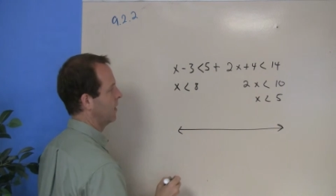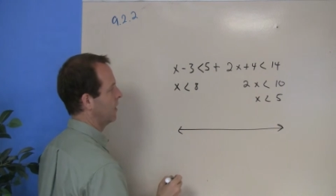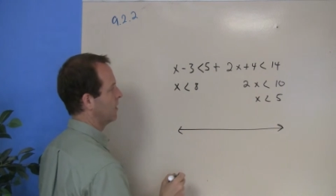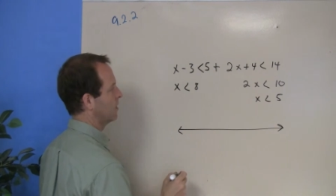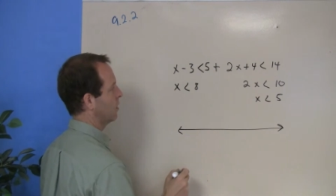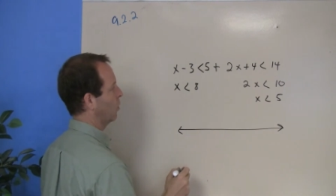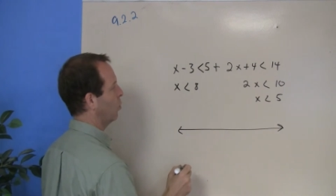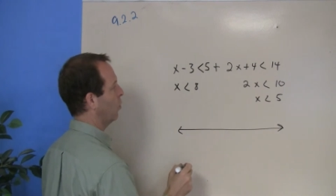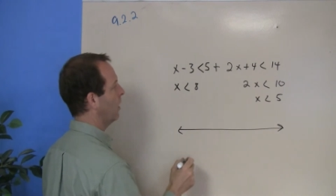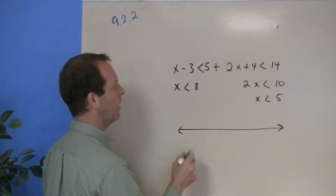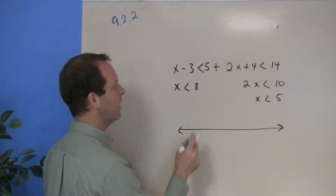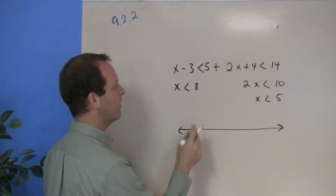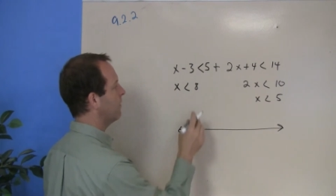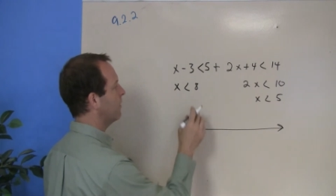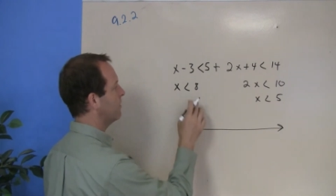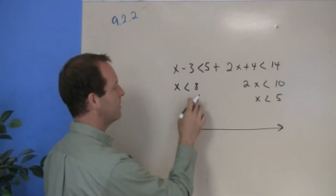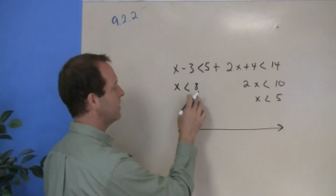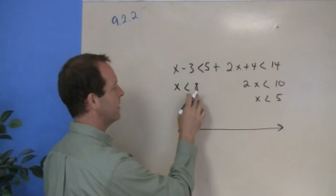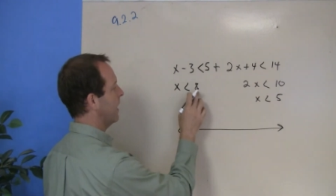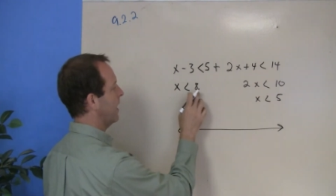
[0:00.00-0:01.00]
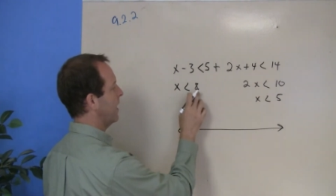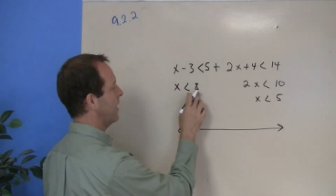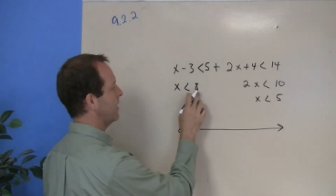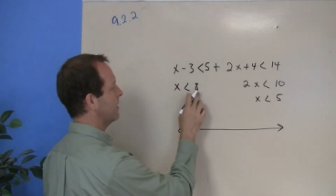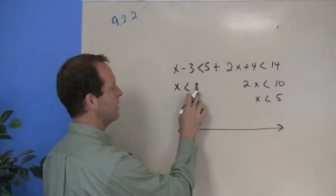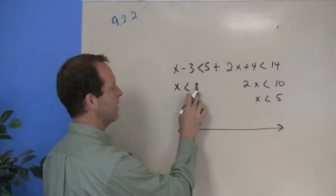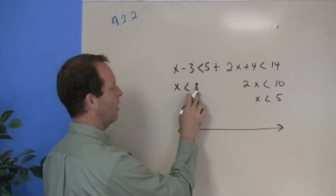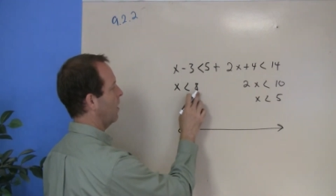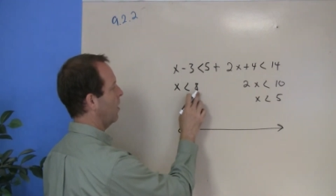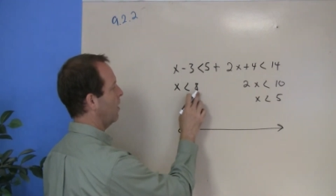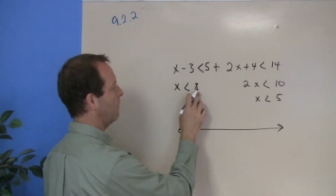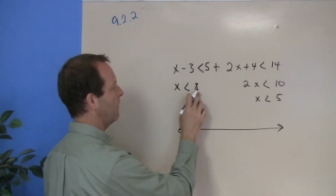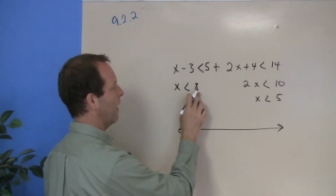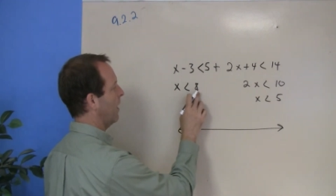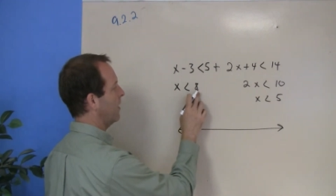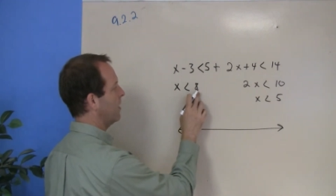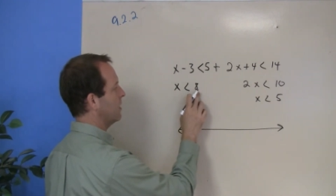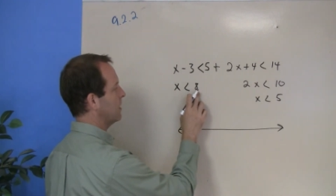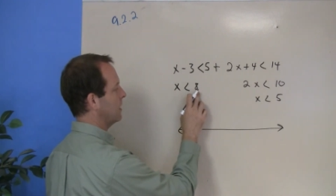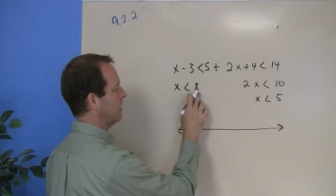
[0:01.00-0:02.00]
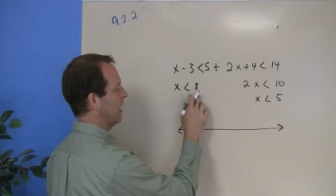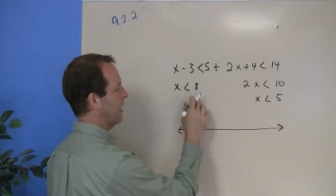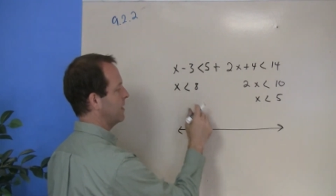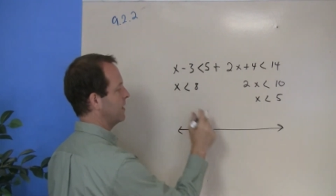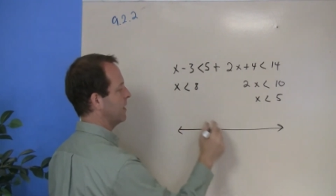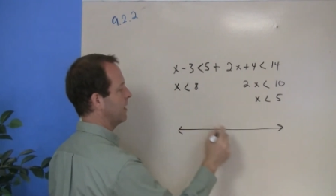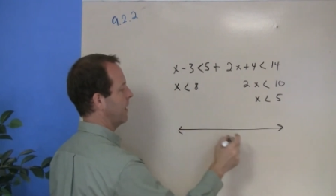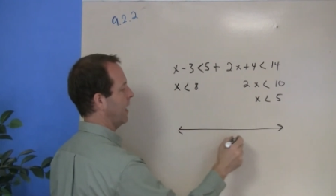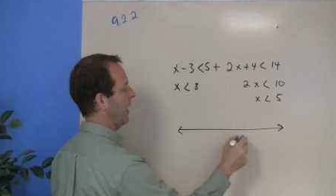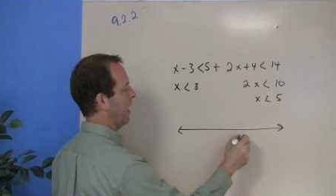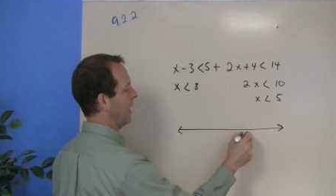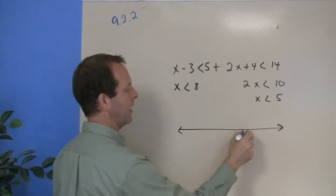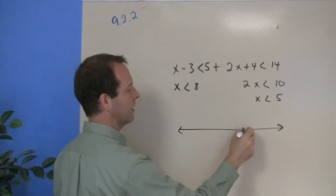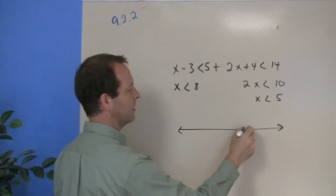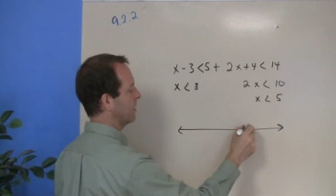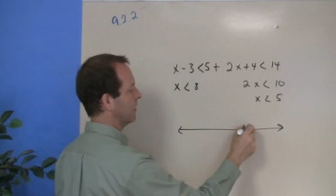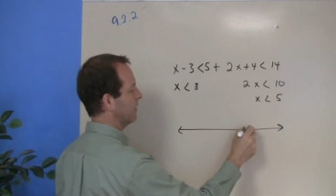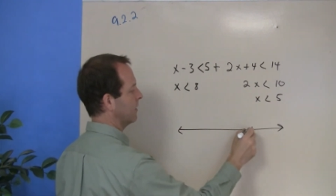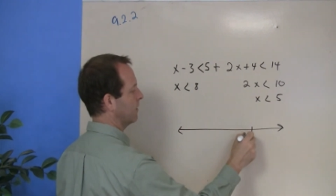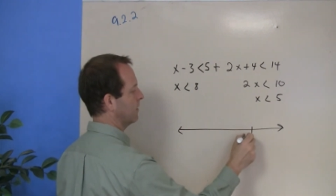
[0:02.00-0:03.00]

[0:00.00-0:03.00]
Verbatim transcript: So one of them says all values less than 8.